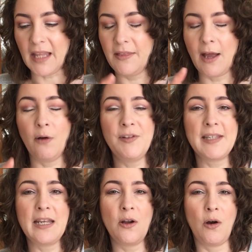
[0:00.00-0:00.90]
They're
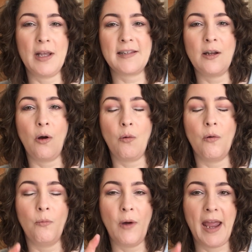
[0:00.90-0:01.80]
obviously not as long
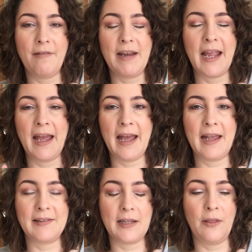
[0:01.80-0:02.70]
wearing
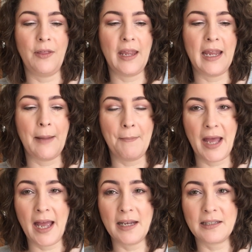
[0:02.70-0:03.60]
as the
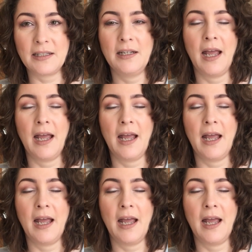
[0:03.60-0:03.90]
matte.